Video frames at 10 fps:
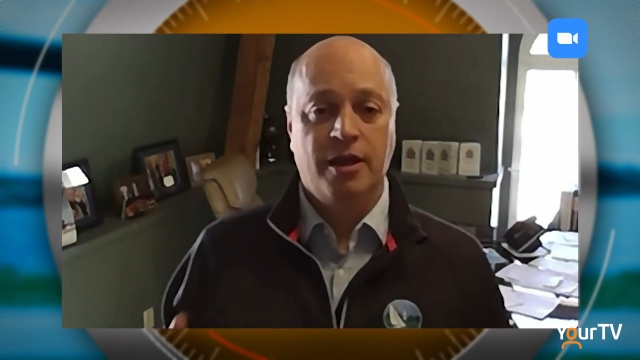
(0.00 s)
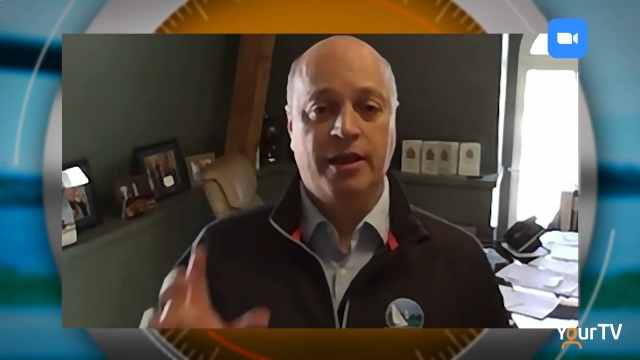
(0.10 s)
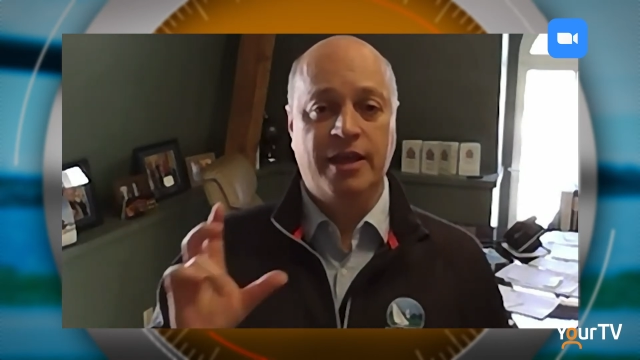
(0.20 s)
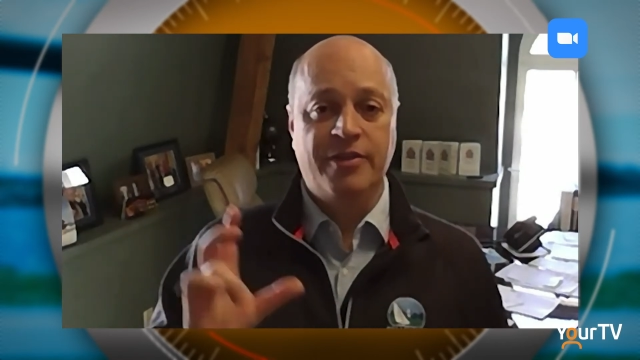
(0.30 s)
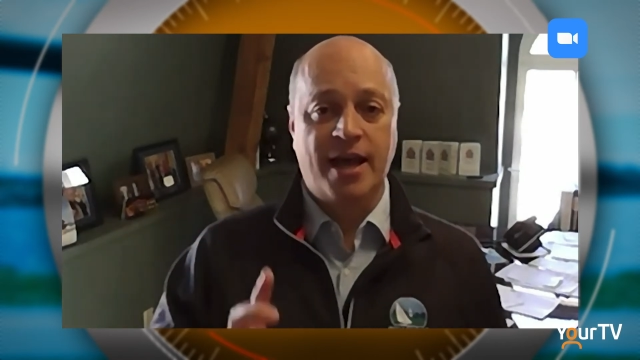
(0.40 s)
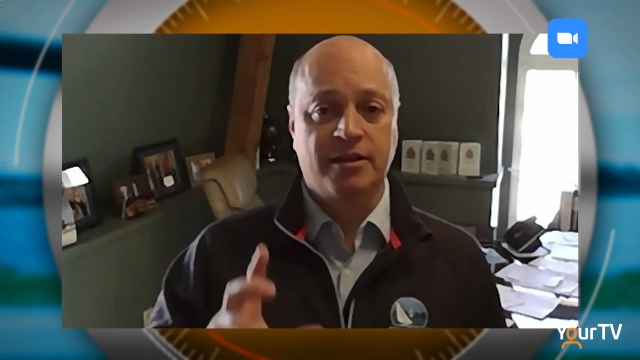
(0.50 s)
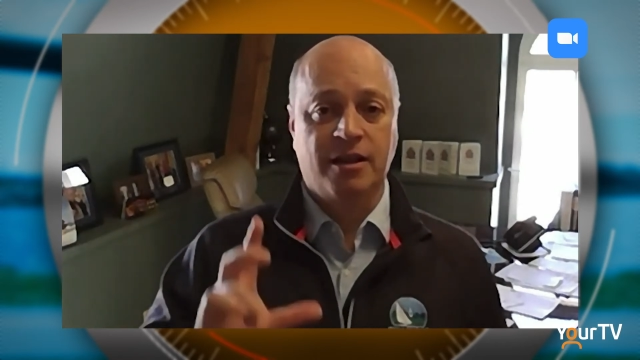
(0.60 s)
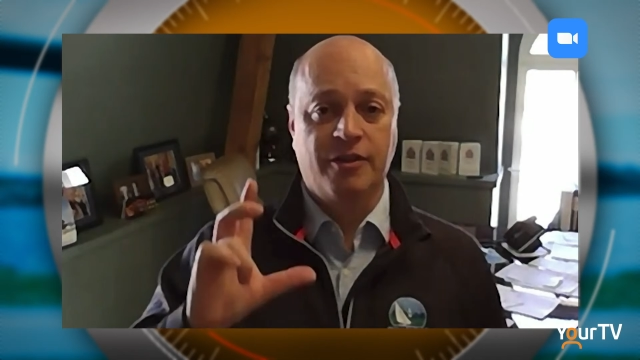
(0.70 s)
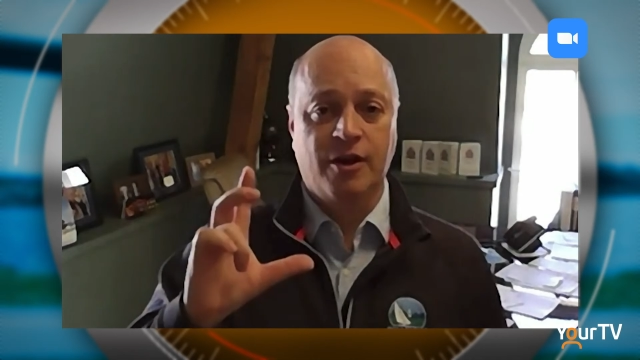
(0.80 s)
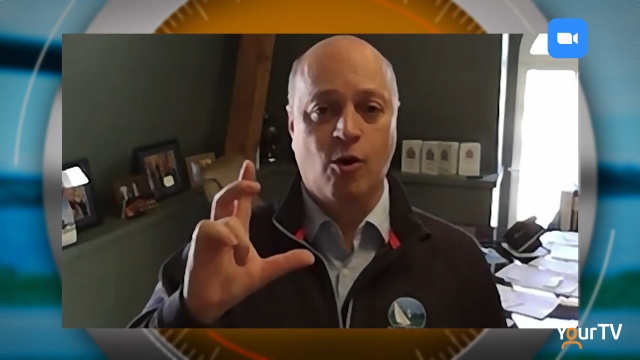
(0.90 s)
in that
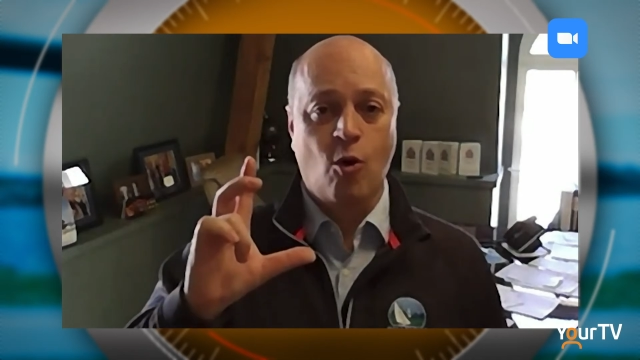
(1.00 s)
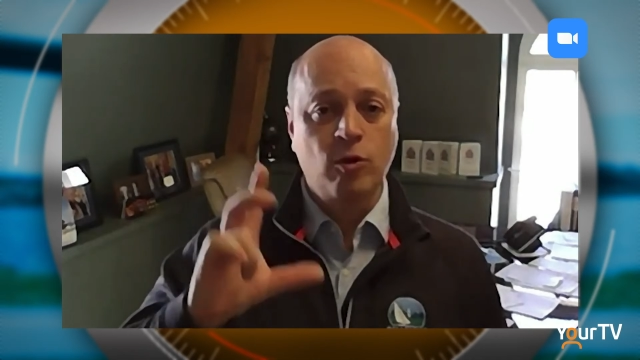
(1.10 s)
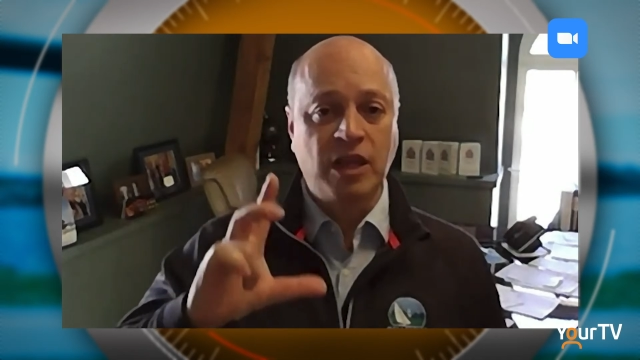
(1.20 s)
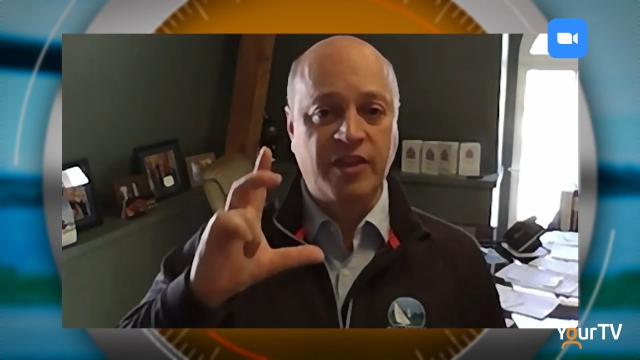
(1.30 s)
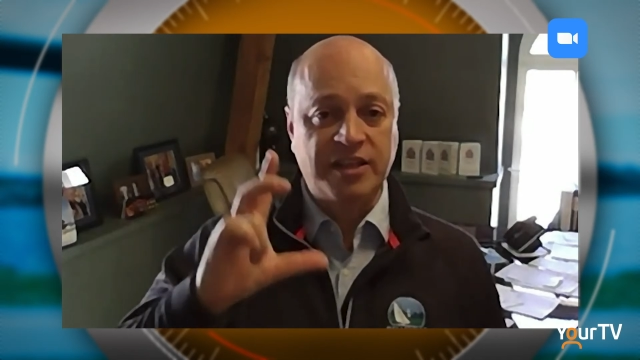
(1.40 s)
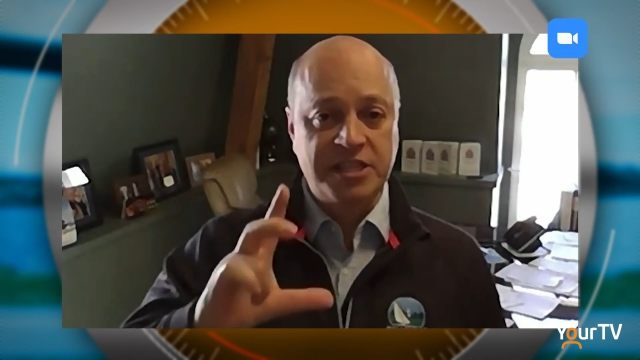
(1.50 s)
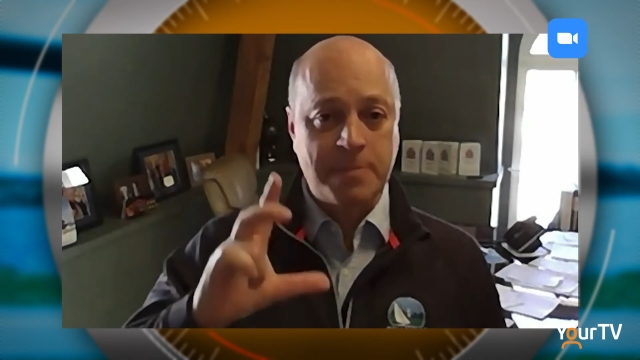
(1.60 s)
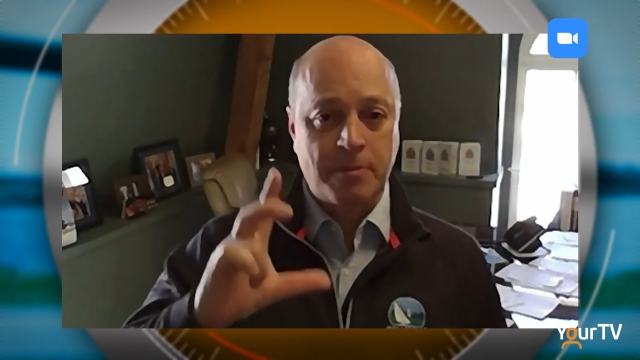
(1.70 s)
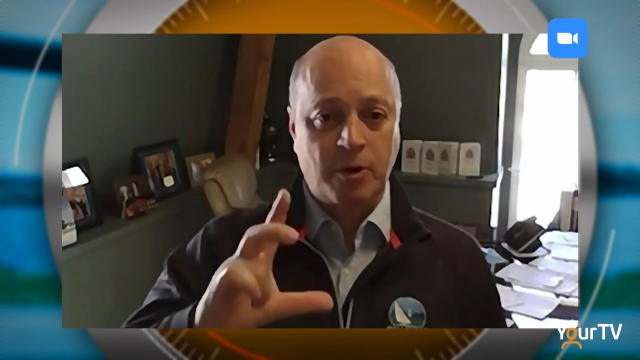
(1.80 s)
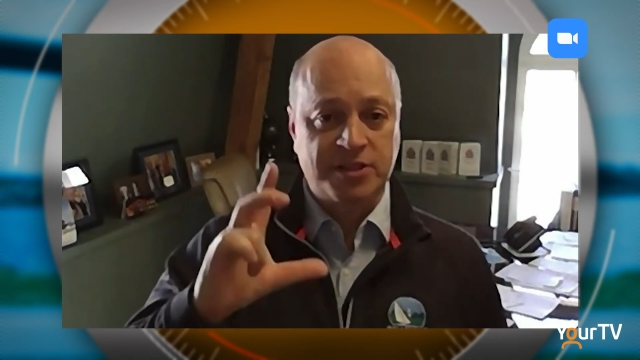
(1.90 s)
only the
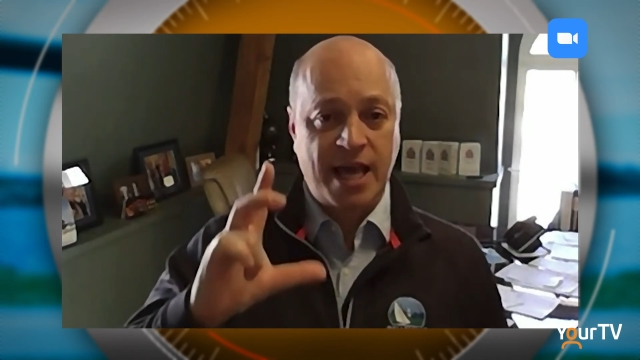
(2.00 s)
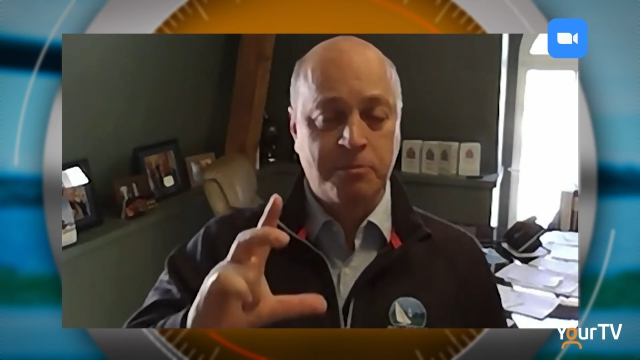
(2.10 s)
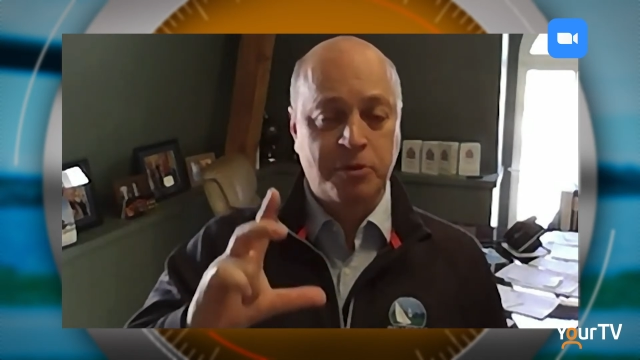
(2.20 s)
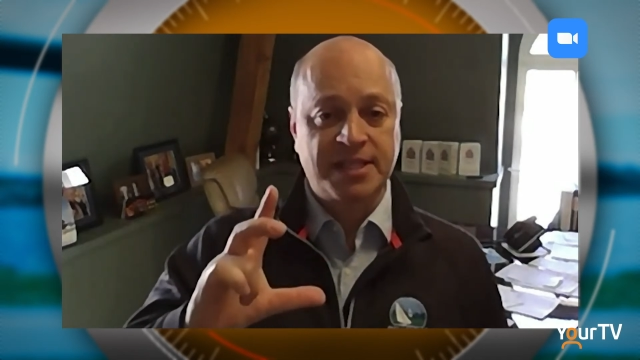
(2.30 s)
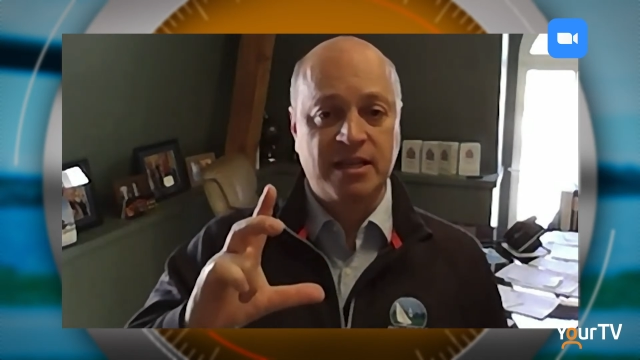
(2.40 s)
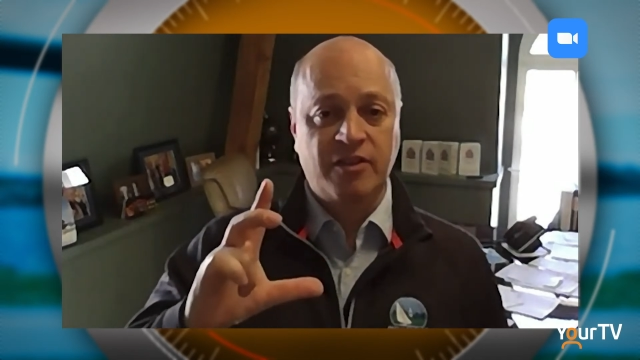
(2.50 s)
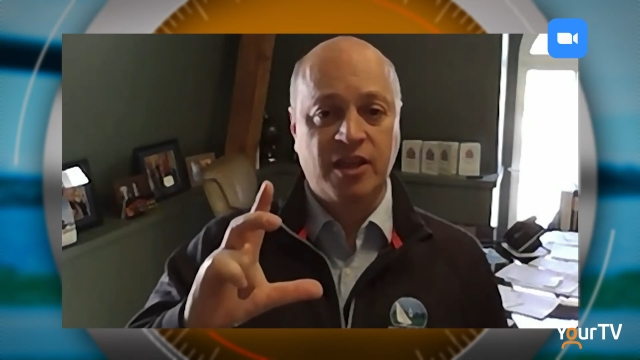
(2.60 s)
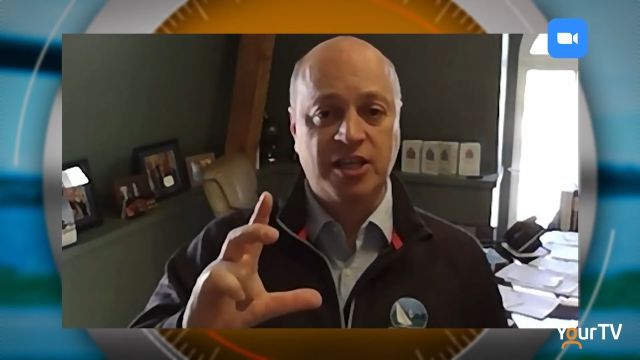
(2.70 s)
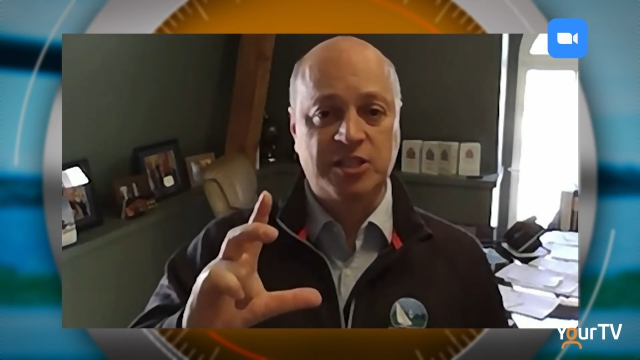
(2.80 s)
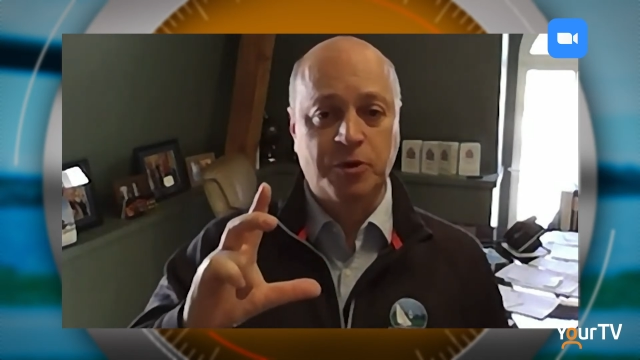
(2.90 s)
tip, about 10% of
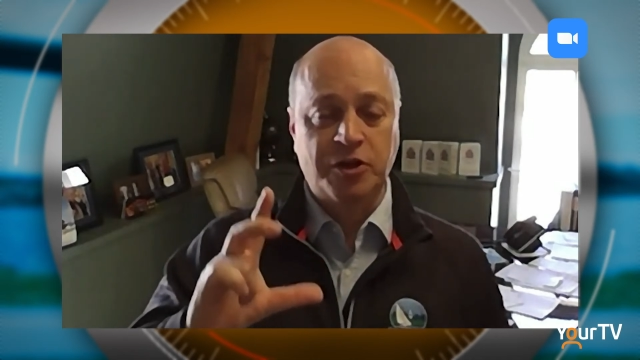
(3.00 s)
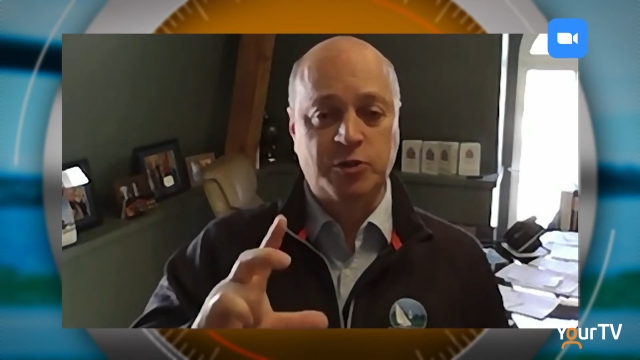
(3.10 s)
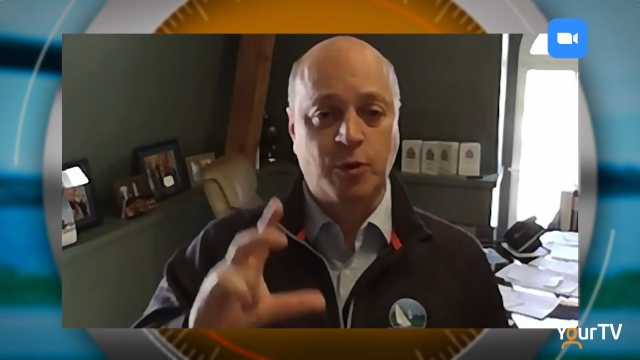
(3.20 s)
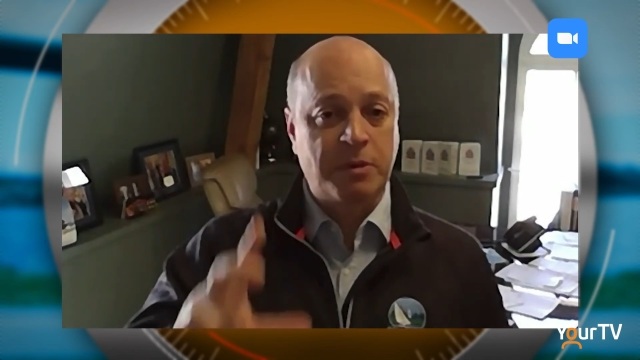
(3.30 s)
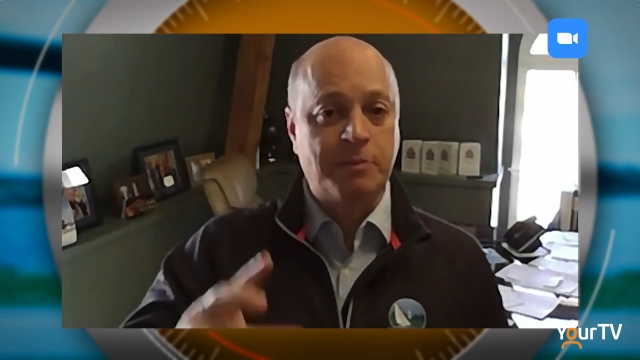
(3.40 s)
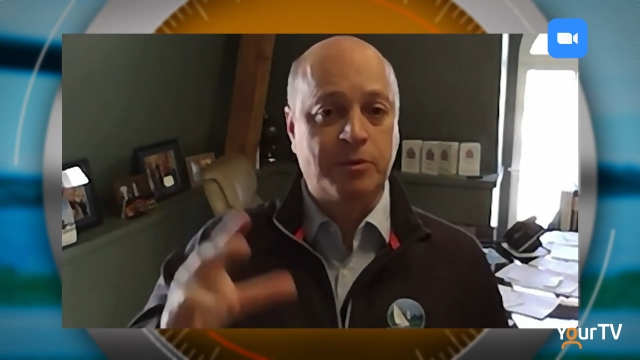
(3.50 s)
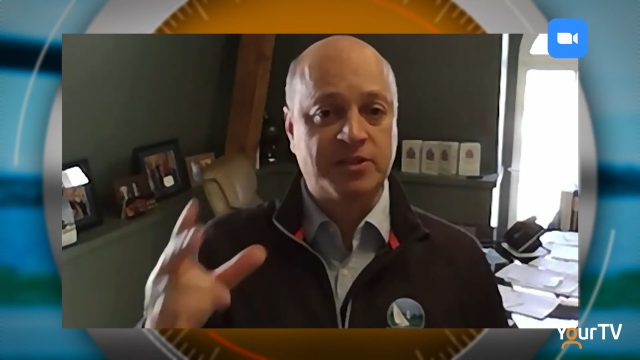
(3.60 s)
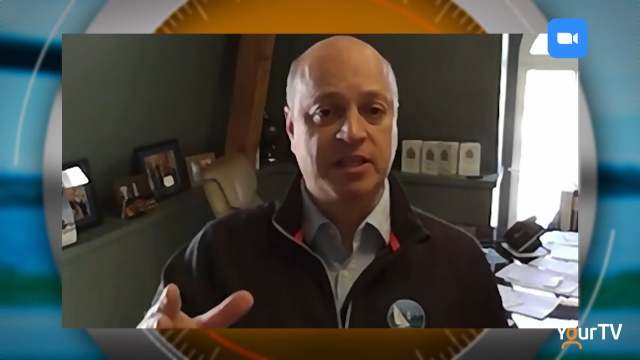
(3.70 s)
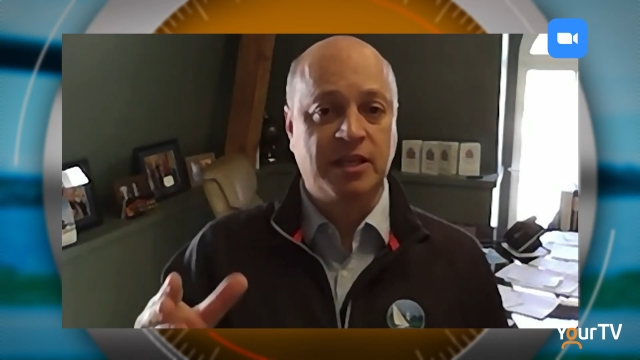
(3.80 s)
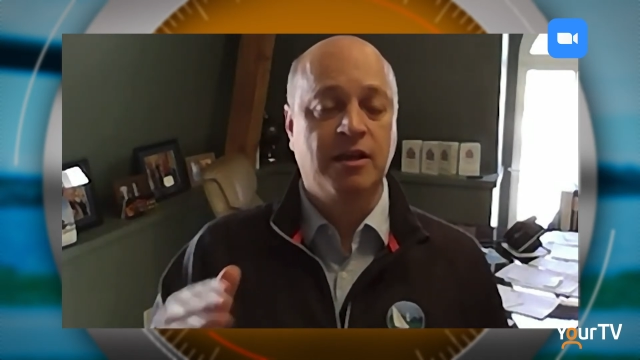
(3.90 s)
the iceberg, is what people
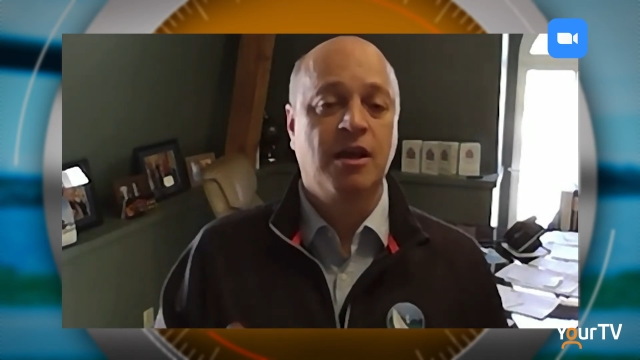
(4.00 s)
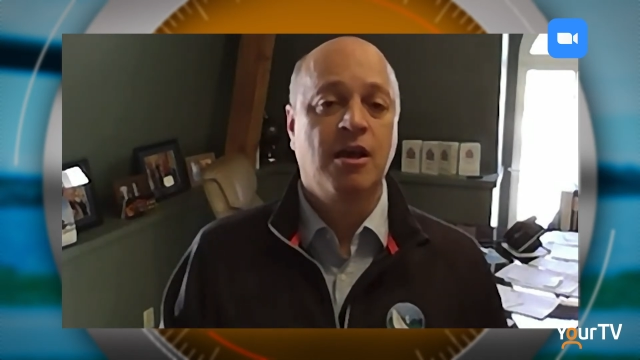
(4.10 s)
see.